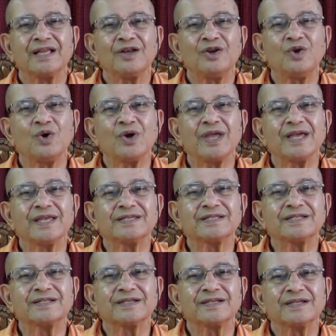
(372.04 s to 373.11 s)

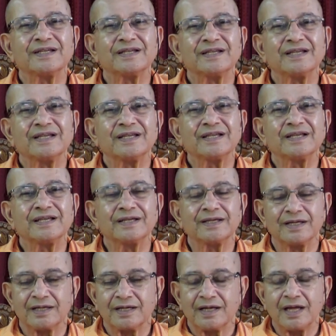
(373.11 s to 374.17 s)
lowest.
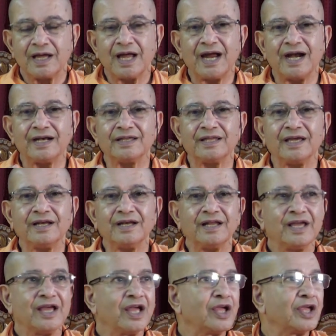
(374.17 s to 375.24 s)
And
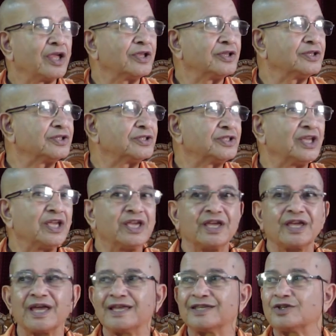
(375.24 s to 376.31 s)
then
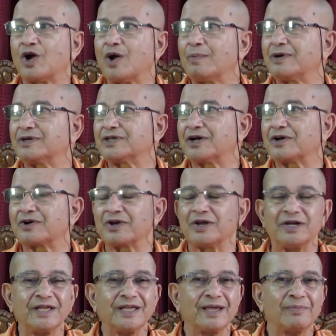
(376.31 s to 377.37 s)
seeking enjoyments and
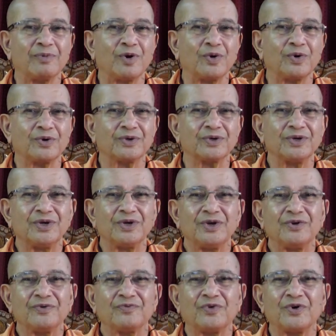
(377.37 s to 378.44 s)
running about
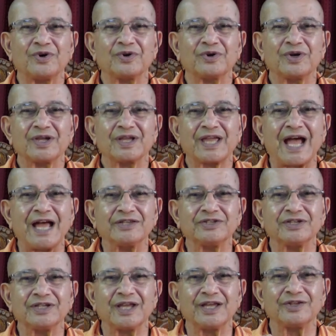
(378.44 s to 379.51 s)
for
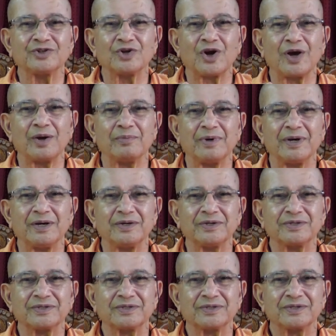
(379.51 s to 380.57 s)
catching
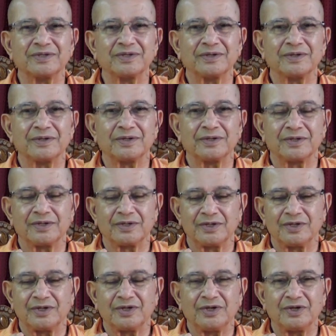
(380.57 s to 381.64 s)
enjoyments.
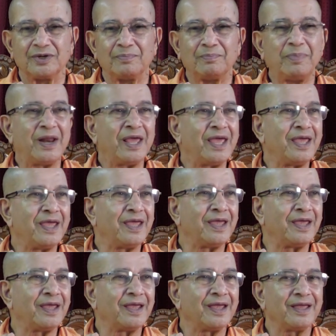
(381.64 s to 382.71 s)

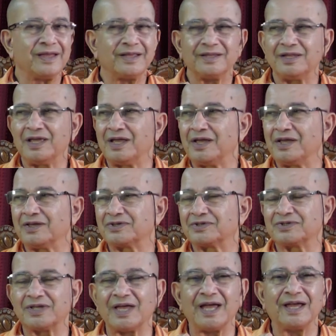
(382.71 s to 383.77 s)
Play, this,
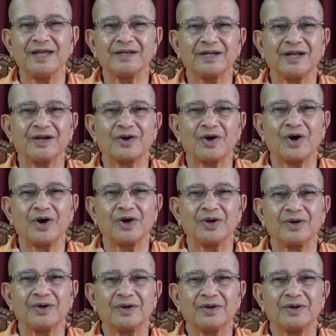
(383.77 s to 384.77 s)
that and all.